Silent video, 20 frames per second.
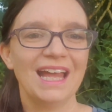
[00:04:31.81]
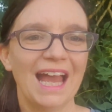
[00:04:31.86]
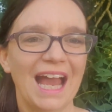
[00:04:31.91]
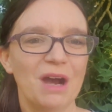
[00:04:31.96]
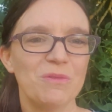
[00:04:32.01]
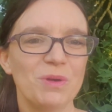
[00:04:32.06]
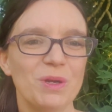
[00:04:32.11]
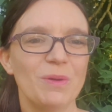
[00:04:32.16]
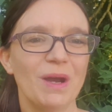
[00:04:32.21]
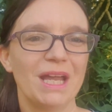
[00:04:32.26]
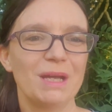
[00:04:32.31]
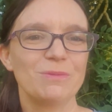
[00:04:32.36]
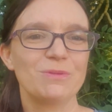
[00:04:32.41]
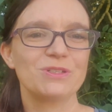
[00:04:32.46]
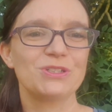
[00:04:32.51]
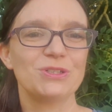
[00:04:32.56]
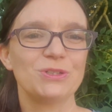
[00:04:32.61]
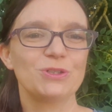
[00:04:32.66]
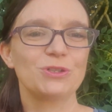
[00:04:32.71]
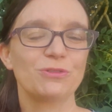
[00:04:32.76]
And we were able
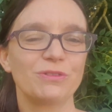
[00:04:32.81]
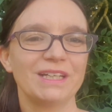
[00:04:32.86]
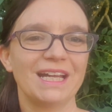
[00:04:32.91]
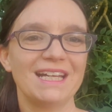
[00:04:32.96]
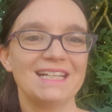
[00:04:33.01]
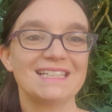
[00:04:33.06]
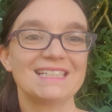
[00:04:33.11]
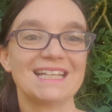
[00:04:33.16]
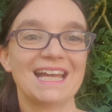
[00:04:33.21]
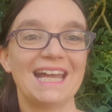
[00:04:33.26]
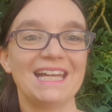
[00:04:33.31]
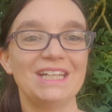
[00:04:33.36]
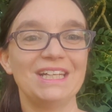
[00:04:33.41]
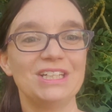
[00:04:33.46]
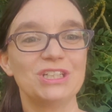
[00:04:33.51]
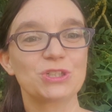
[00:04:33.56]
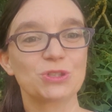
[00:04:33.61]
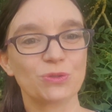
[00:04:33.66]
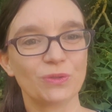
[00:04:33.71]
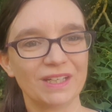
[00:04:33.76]
to create a
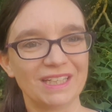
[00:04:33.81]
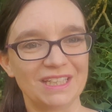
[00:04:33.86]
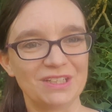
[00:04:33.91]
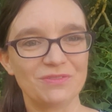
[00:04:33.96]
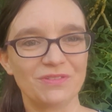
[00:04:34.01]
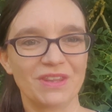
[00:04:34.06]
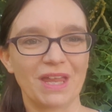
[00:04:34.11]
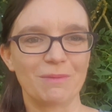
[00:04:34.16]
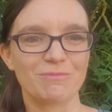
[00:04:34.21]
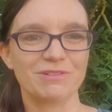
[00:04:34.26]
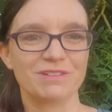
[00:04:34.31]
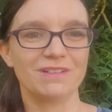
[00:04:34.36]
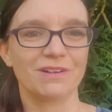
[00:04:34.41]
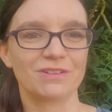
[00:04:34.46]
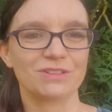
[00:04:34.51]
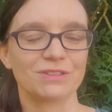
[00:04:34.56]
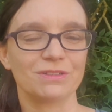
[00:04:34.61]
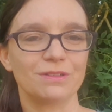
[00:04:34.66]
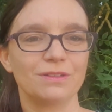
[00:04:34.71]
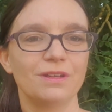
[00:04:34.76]
tree for that
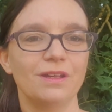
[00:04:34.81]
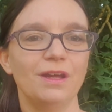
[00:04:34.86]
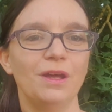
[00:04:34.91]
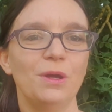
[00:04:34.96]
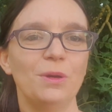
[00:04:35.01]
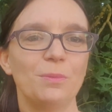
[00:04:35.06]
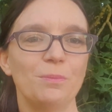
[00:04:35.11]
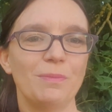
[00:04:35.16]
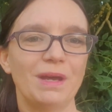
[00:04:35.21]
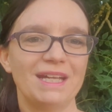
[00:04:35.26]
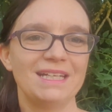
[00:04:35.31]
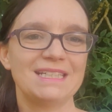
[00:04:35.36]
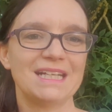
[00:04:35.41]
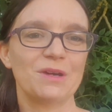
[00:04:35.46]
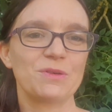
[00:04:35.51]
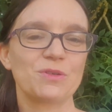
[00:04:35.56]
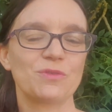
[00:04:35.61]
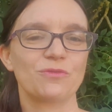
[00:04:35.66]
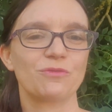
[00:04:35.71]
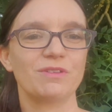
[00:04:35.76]
production made
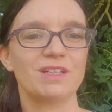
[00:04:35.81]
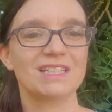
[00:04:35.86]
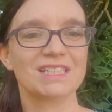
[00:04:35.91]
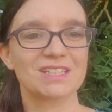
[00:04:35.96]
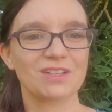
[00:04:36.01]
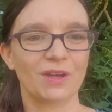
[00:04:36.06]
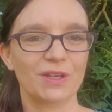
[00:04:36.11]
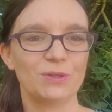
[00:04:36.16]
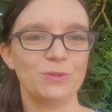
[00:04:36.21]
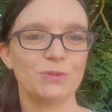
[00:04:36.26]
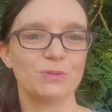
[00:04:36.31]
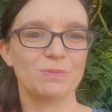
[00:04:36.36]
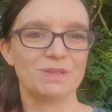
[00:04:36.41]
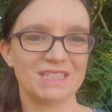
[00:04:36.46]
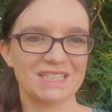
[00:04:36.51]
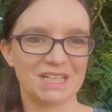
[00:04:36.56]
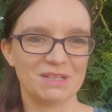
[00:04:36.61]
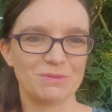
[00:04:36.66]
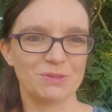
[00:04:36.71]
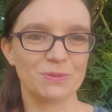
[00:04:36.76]
out of recycled
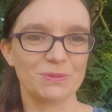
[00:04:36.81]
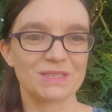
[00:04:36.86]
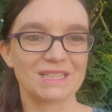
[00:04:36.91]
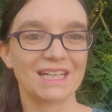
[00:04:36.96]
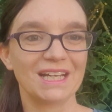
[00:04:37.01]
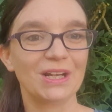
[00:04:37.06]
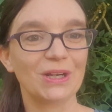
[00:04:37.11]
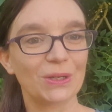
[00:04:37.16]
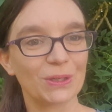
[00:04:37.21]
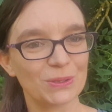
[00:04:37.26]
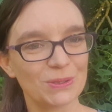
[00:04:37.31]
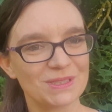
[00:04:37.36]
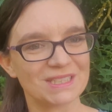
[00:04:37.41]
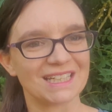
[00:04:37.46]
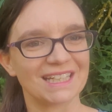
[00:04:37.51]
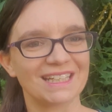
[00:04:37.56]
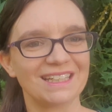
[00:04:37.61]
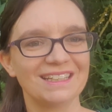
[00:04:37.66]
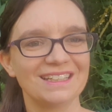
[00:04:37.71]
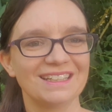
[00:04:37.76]
materials,
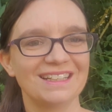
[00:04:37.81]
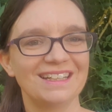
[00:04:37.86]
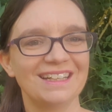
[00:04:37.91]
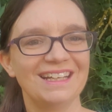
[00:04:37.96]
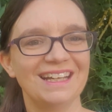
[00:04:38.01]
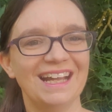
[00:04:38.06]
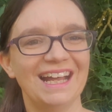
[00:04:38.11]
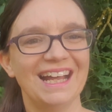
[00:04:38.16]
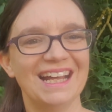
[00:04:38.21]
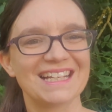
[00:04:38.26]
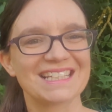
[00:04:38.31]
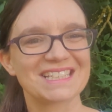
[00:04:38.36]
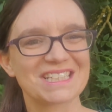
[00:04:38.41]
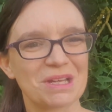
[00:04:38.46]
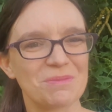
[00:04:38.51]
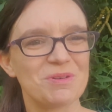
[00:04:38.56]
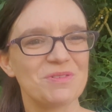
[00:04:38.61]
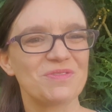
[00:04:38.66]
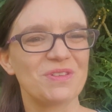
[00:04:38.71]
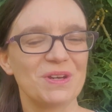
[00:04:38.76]
including
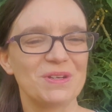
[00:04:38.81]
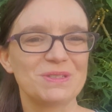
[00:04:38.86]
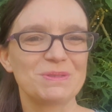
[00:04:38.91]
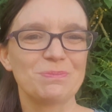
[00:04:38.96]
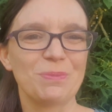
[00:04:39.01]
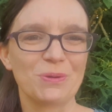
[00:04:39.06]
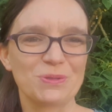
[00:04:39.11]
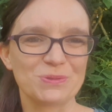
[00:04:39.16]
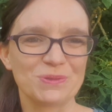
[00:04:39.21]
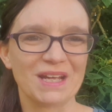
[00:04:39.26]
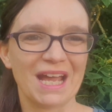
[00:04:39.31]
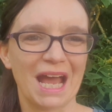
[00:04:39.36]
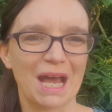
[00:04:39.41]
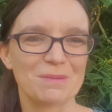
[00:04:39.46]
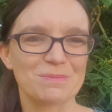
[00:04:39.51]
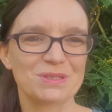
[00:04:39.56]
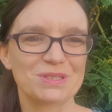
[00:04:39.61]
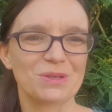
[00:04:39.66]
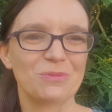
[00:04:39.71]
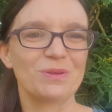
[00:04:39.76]
some of those bottle
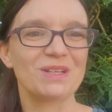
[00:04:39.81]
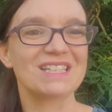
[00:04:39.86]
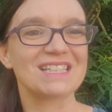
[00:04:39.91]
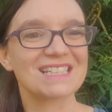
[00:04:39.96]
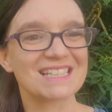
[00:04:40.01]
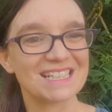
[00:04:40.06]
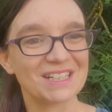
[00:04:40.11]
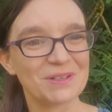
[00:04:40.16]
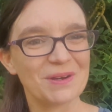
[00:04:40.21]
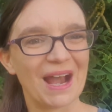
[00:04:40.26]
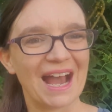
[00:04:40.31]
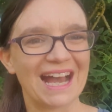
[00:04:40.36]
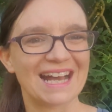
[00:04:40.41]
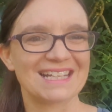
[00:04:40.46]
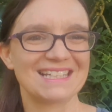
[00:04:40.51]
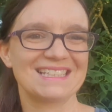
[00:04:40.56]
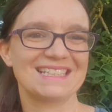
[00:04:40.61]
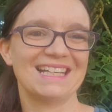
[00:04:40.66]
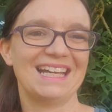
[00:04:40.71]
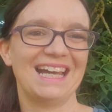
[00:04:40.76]
caps that we still
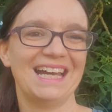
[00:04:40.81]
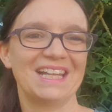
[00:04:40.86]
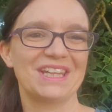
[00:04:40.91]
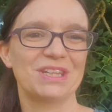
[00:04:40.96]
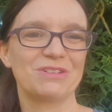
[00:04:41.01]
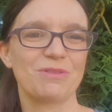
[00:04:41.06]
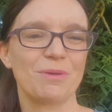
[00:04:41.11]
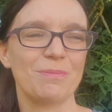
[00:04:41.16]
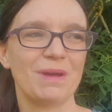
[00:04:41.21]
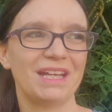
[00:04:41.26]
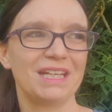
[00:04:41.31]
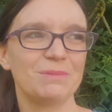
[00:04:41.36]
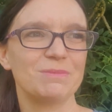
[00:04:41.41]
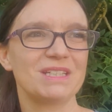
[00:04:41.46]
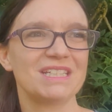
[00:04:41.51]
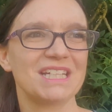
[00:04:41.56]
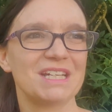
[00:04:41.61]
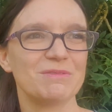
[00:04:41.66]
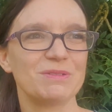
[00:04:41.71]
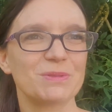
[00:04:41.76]
had and the remaining
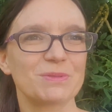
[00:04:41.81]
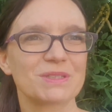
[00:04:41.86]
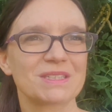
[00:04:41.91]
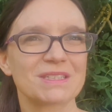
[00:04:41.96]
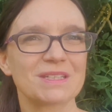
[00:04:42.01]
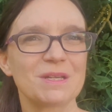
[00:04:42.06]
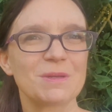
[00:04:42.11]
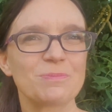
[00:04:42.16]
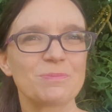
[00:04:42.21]
materials.